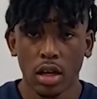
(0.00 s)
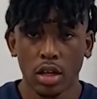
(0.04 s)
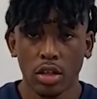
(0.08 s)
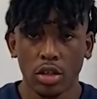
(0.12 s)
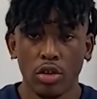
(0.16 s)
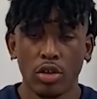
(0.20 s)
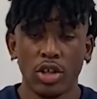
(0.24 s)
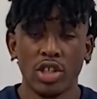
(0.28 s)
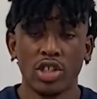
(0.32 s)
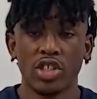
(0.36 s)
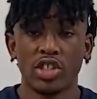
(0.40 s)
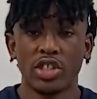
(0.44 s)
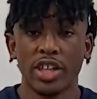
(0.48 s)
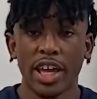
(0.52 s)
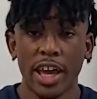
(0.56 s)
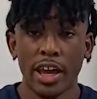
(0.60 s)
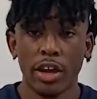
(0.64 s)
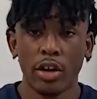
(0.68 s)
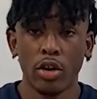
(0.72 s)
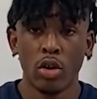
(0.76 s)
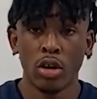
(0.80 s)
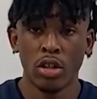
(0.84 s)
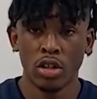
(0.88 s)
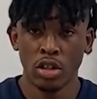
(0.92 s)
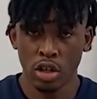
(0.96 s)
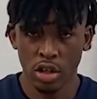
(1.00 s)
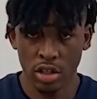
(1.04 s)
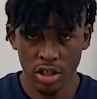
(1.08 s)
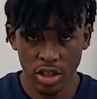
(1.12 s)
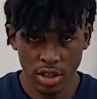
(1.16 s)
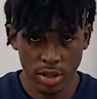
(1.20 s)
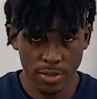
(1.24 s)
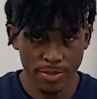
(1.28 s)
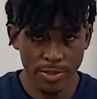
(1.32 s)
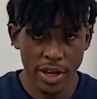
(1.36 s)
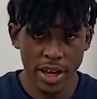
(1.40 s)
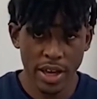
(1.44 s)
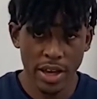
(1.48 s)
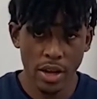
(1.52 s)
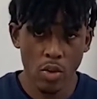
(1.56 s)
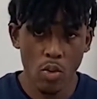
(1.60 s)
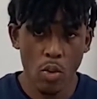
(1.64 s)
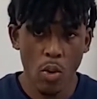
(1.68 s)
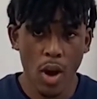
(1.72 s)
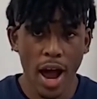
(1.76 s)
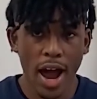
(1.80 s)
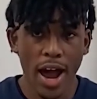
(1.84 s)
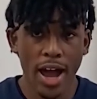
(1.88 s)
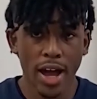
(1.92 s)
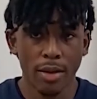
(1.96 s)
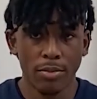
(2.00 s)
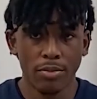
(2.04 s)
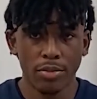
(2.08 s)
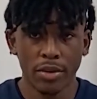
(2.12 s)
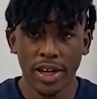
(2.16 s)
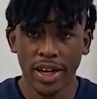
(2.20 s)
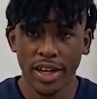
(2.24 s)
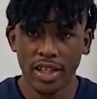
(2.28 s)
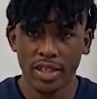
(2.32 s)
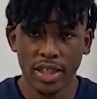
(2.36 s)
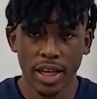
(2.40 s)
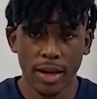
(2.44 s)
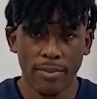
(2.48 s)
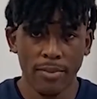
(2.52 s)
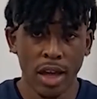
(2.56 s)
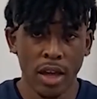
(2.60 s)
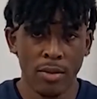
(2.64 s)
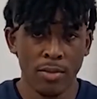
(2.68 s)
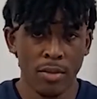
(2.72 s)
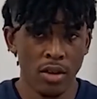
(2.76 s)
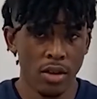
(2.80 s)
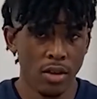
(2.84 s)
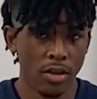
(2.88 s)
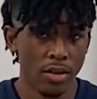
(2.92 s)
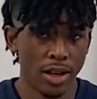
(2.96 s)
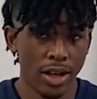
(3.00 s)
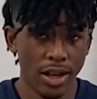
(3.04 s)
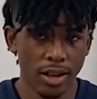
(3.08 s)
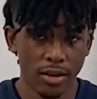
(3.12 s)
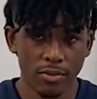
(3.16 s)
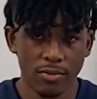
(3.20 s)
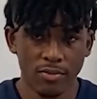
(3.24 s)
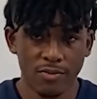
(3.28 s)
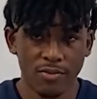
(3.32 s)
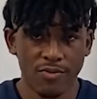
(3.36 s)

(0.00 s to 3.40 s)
you can stand on, these big wide plates that may be like